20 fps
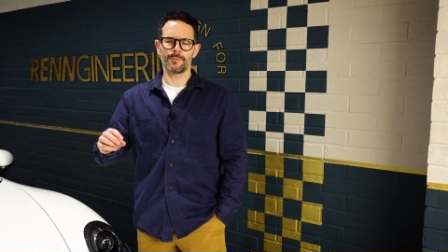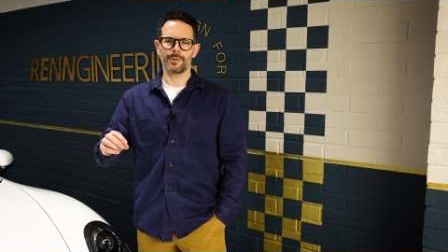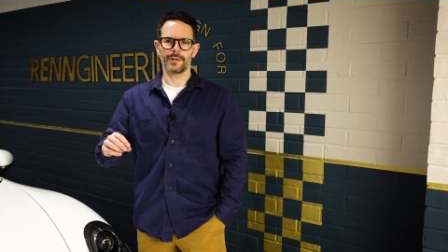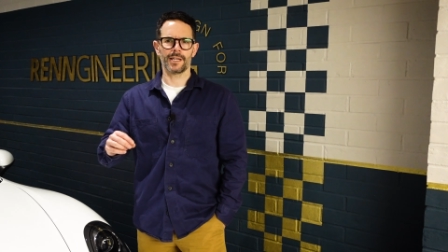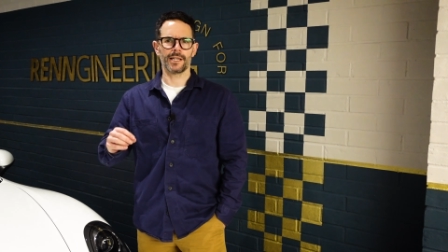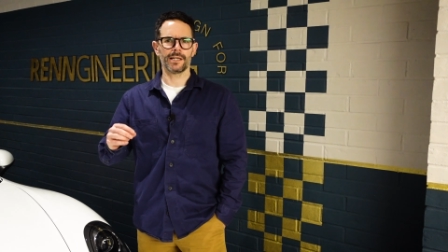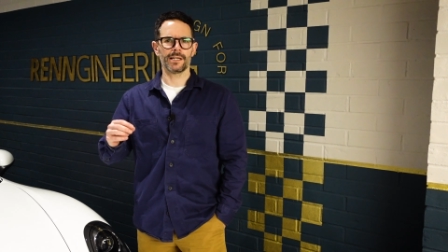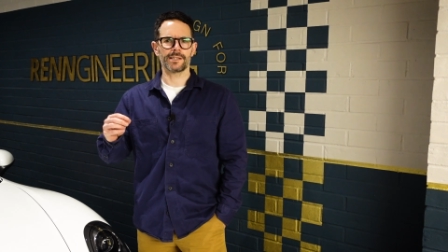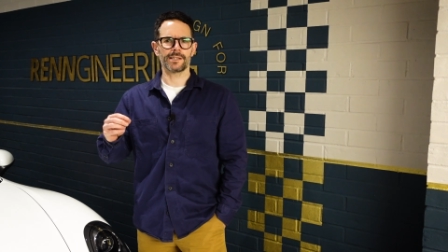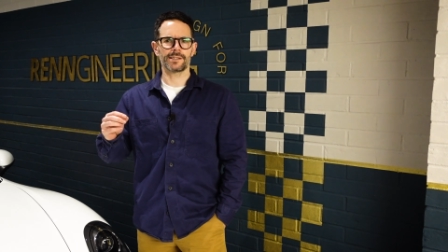but
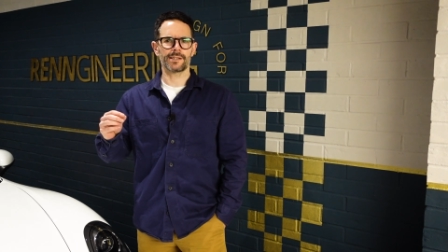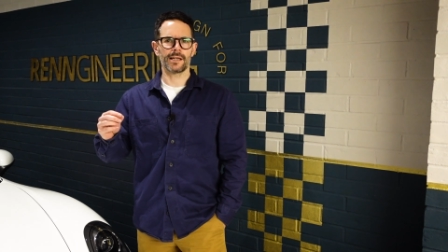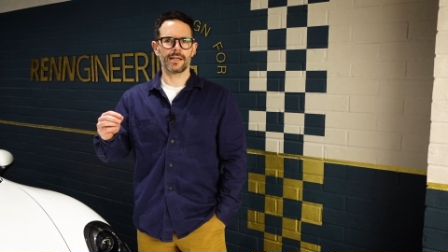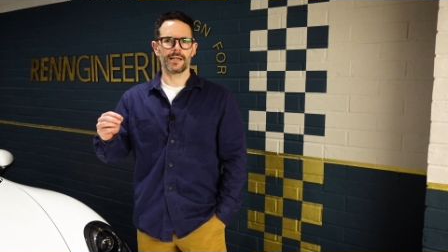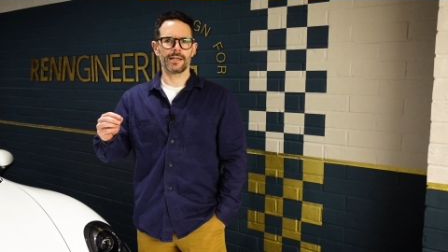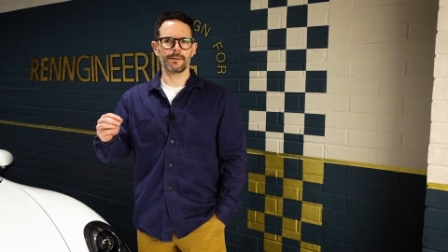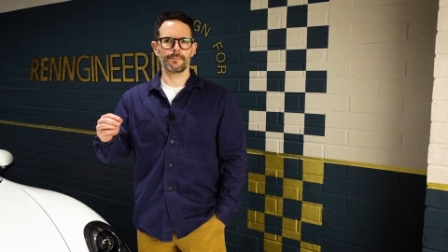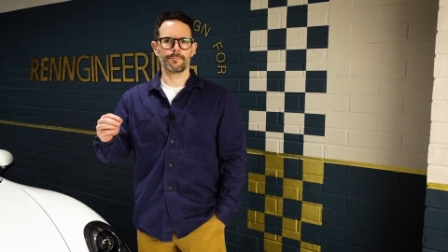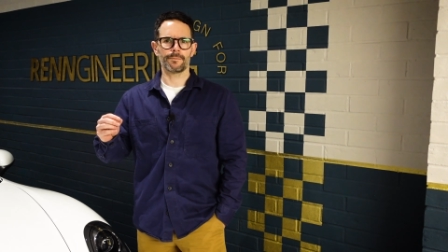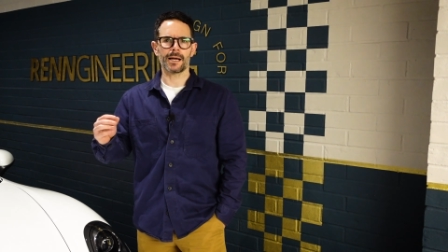then it's
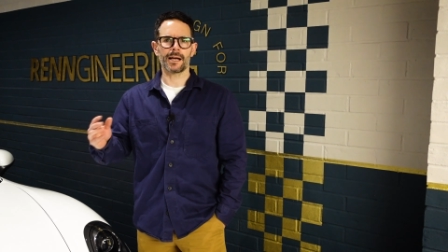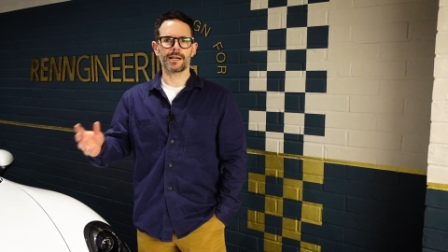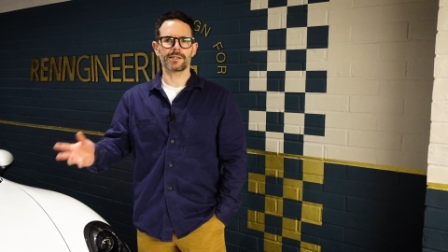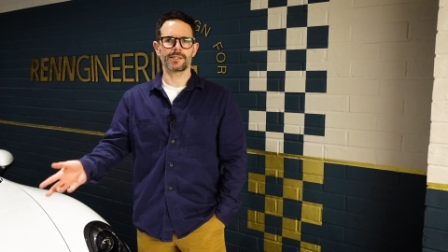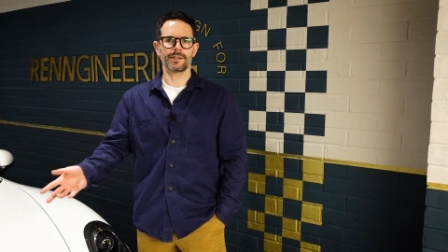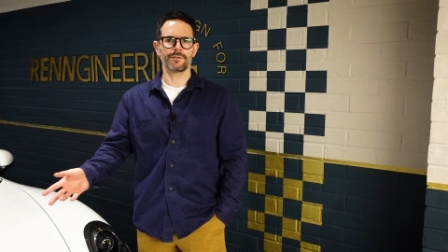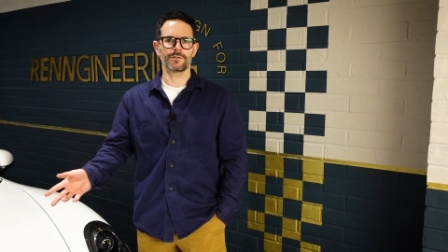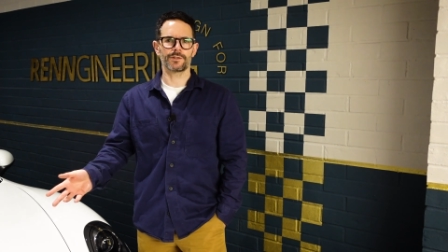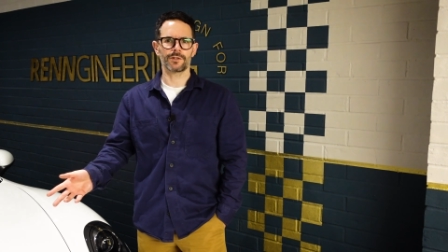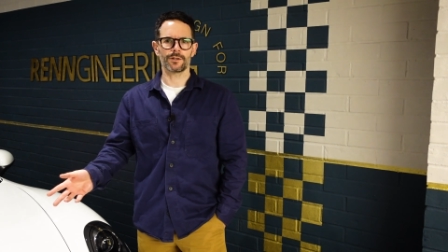a
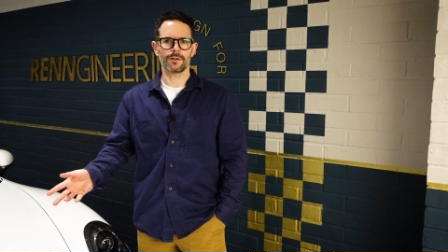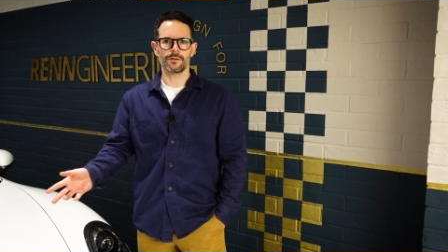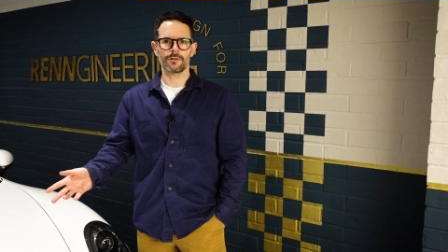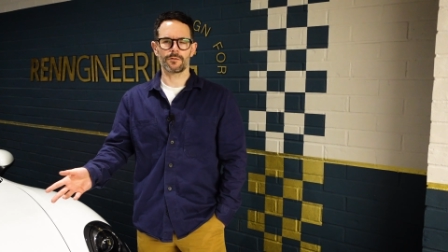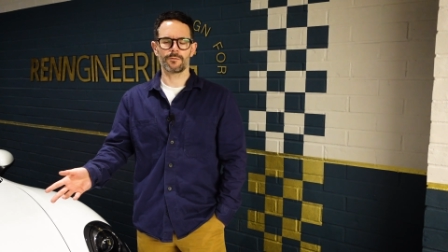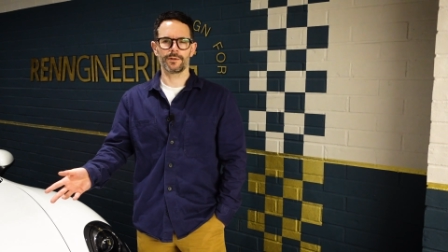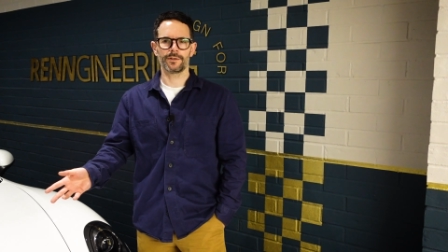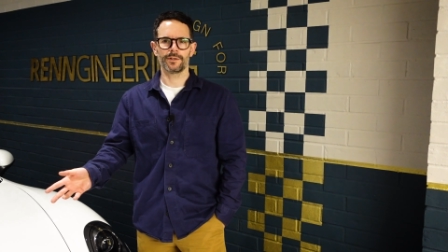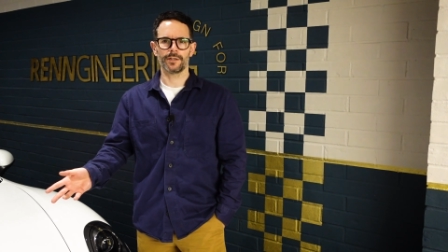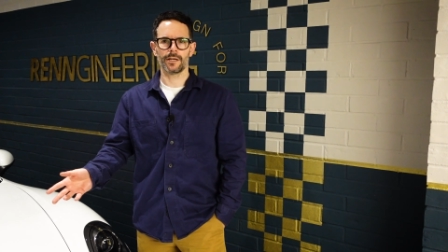passive
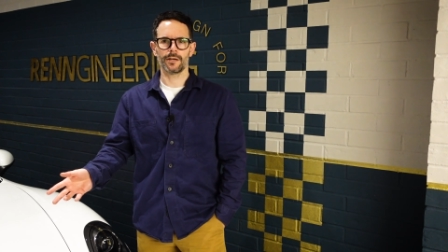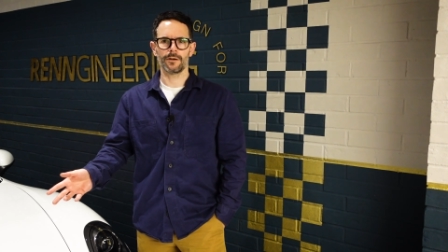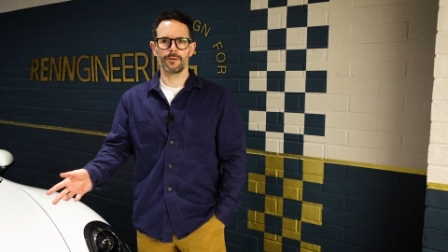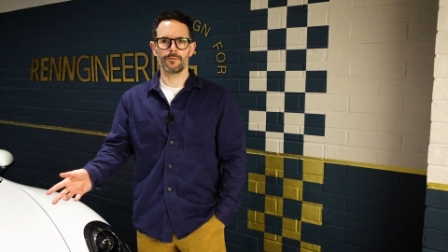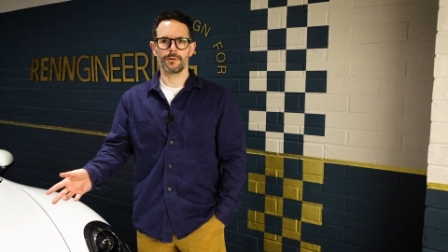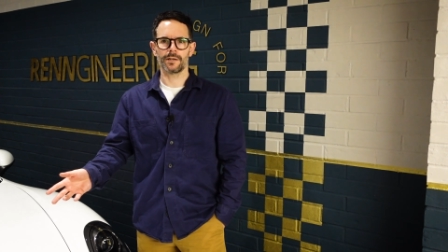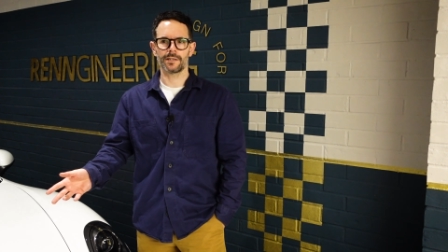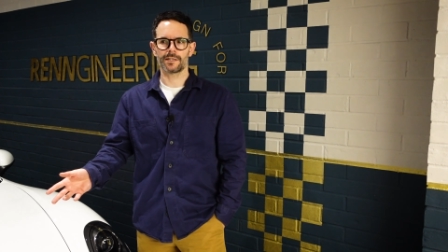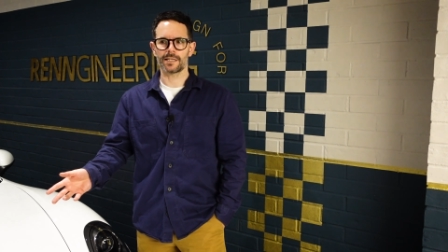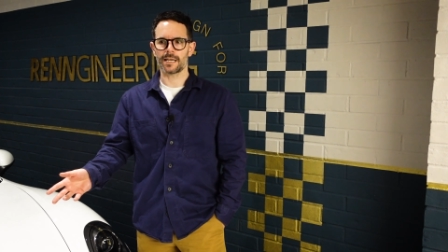shock with
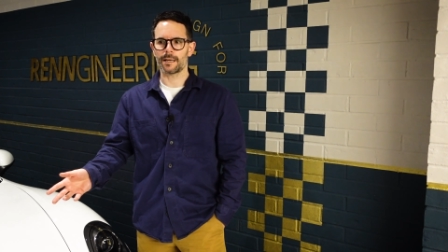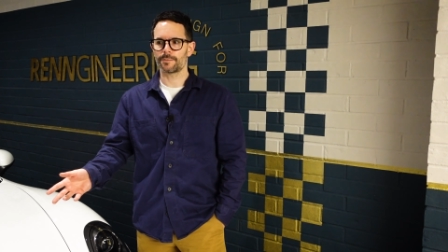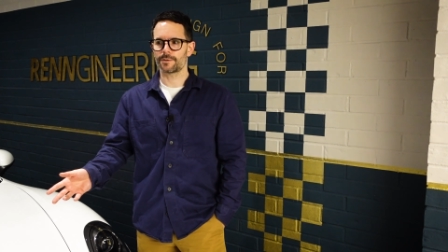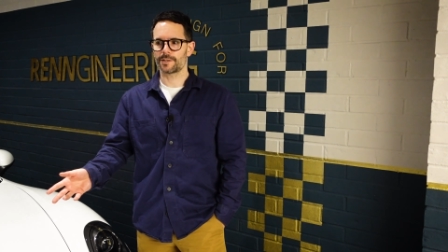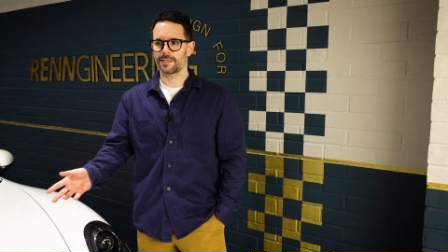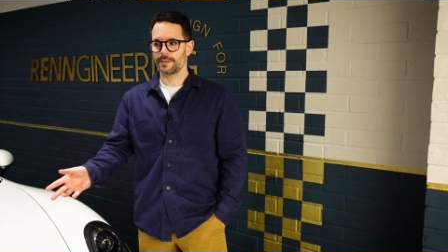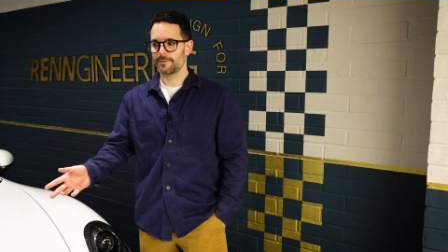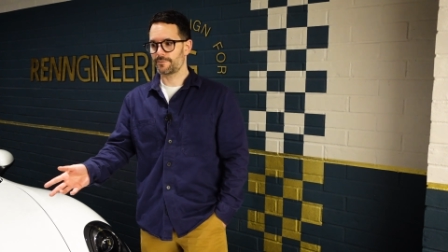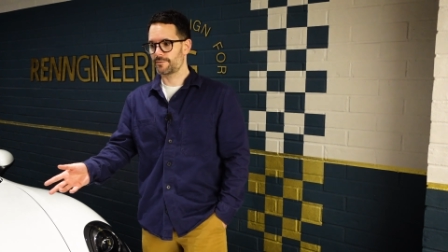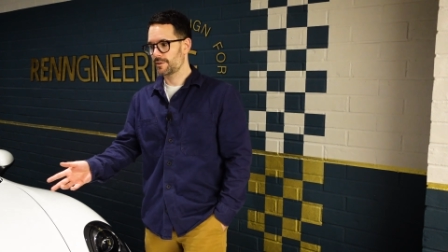no
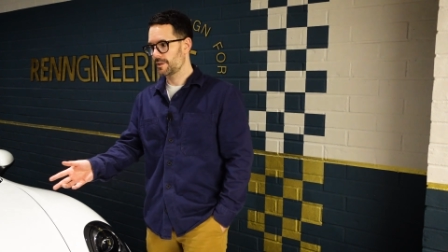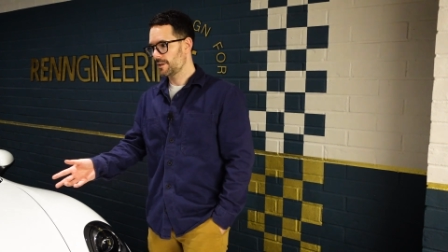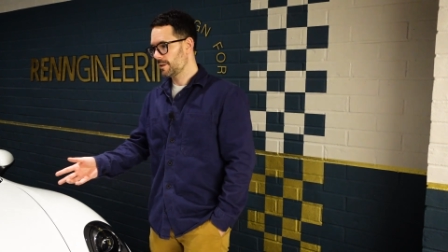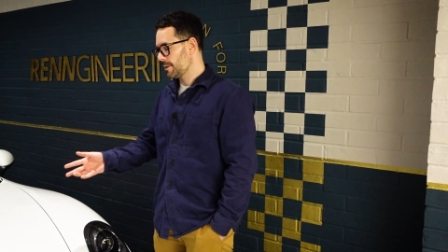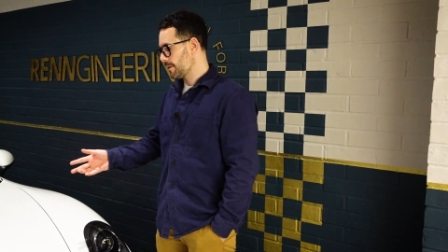adaptive